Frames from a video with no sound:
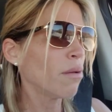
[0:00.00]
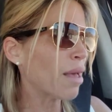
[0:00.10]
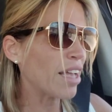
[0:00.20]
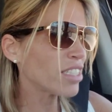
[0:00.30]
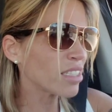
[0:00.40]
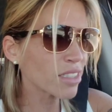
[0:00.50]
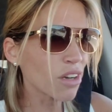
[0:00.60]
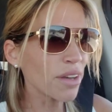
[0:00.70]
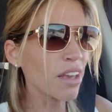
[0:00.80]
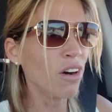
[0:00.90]
Imagine
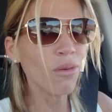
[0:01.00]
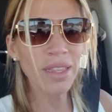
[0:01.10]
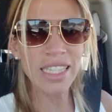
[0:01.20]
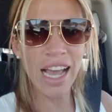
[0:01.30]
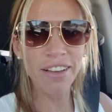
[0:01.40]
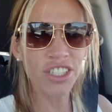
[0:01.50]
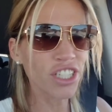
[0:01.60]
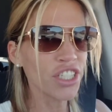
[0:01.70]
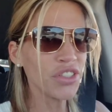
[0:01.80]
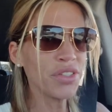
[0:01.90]
going home this
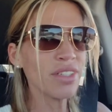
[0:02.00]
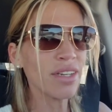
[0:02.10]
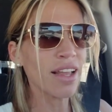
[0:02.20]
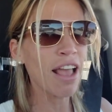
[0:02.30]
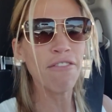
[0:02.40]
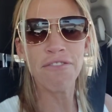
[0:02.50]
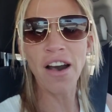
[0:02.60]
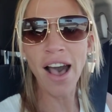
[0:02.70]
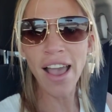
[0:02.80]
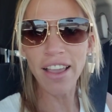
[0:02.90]
afternoon at
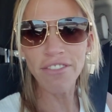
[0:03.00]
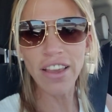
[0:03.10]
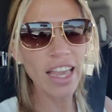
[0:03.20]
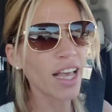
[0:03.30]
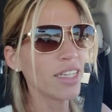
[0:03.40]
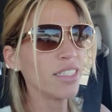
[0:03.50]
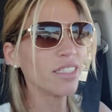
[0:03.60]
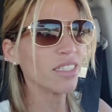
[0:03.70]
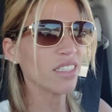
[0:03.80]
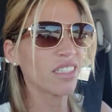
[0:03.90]
5
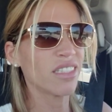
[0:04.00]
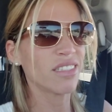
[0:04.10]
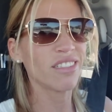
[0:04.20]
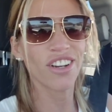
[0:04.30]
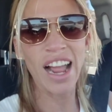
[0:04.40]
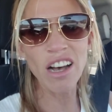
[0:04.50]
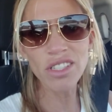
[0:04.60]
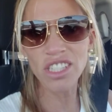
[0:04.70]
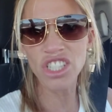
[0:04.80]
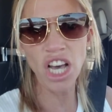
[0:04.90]
and your
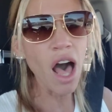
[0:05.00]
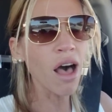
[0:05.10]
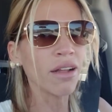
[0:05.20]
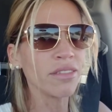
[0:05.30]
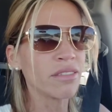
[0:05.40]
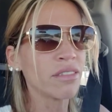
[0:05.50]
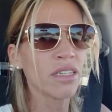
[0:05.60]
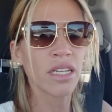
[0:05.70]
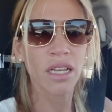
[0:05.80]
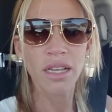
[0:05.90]
house is
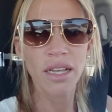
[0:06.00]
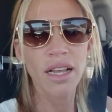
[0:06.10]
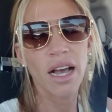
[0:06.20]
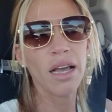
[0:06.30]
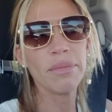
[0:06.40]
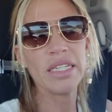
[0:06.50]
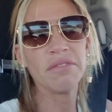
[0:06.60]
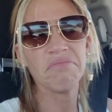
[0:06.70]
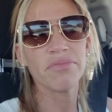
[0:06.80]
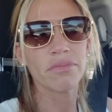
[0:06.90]
gone. I
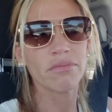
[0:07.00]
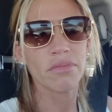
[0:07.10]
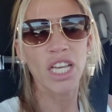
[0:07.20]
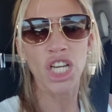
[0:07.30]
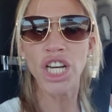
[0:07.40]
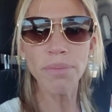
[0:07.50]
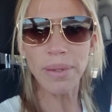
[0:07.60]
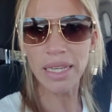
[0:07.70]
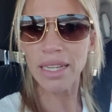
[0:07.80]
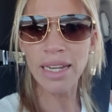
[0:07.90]
mean, it could
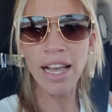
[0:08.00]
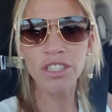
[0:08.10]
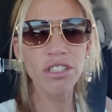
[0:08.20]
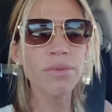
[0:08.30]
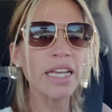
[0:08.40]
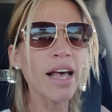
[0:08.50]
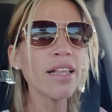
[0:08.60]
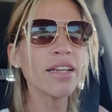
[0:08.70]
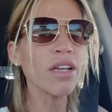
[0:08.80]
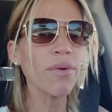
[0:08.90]
be an actual
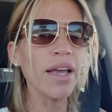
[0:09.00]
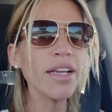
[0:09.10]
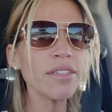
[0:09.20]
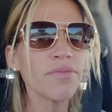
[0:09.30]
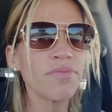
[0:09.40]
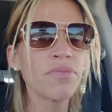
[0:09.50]
reality, right?